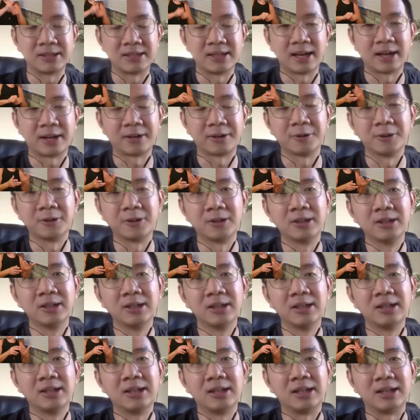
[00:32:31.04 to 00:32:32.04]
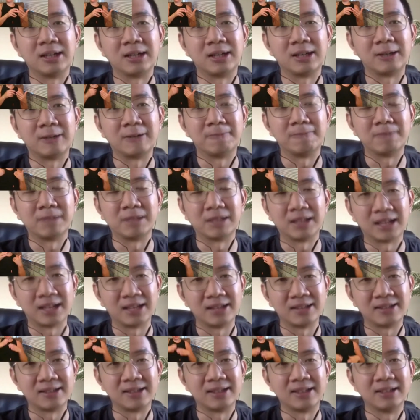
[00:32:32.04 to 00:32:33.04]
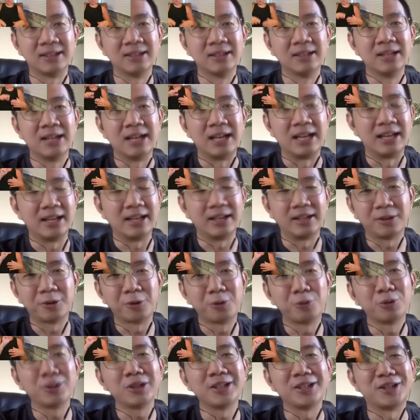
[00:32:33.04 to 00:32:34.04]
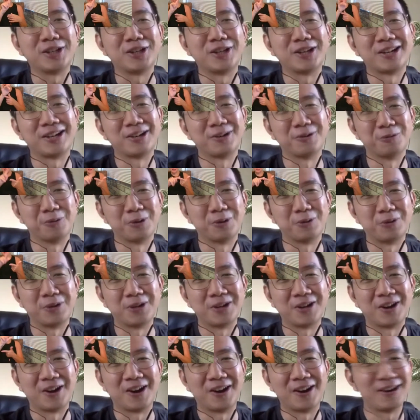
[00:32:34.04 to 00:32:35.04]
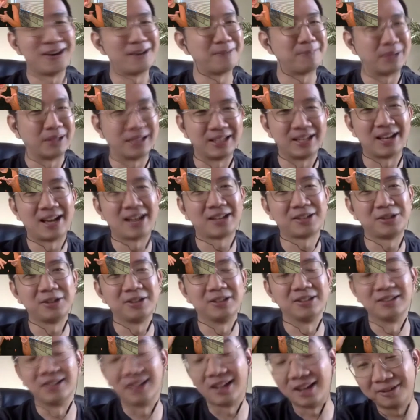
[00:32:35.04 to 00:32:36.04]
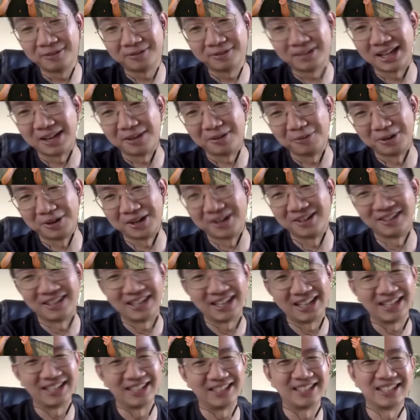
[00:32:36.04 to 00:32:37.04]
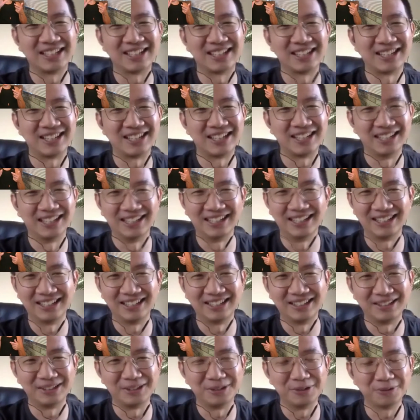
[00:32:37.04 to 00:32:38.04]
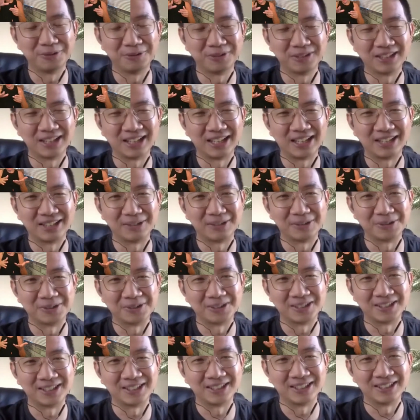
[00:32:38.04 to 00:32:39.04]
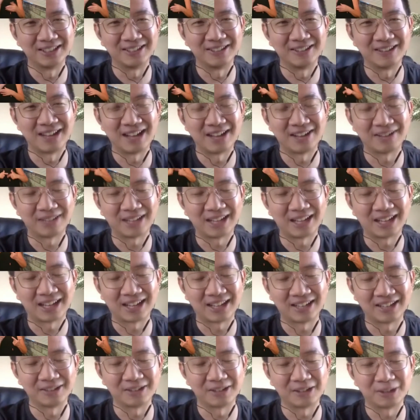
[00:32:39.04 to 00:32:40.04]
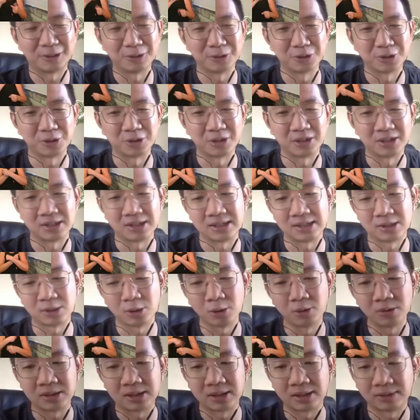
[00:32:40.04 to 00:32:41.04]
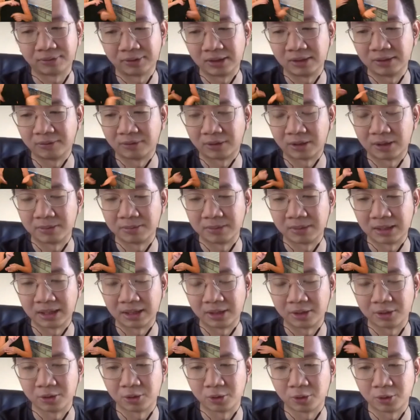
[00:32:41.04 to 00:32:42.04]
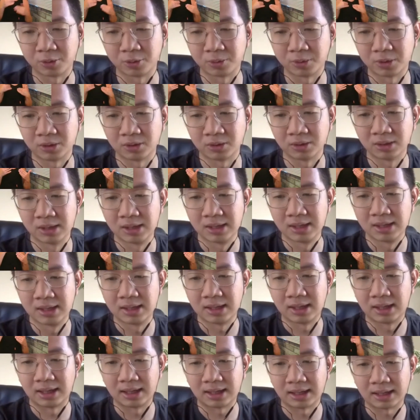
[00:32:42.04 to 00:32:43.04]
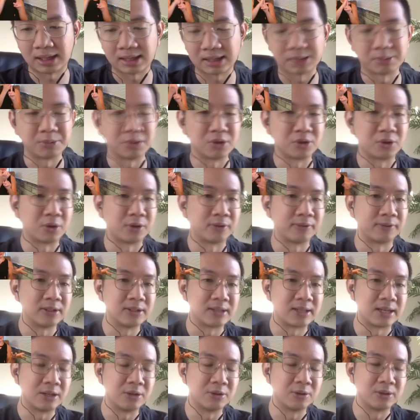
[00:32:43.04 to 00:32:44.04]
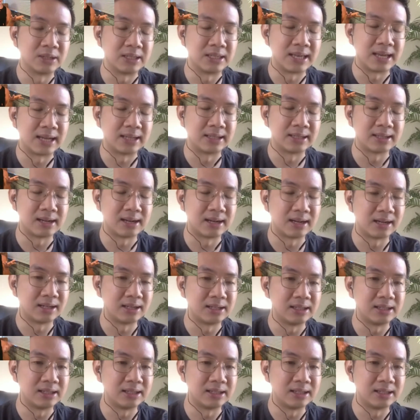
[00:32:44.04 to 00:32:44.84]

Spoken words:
Seattle, Atlanta, and they don't really care where we are, but they actually love that we're in Newfoundland, or have that kind of culture, because it's so different from like your normal customer service that you would get